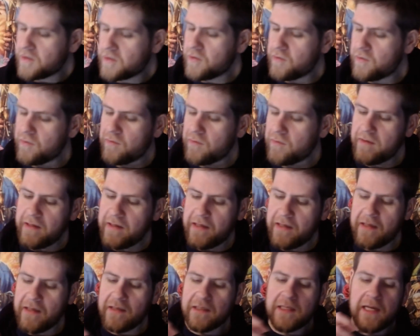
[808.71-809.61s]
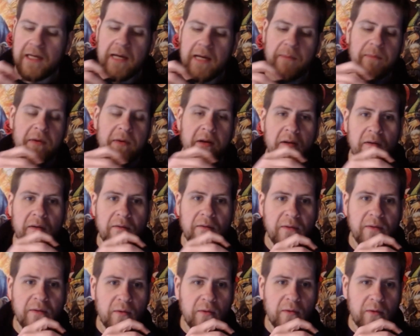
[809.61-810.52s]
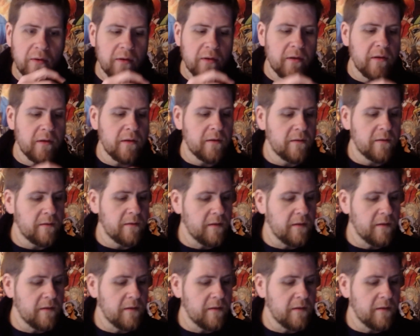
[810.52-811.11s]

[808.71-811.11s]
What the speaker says: to the top of your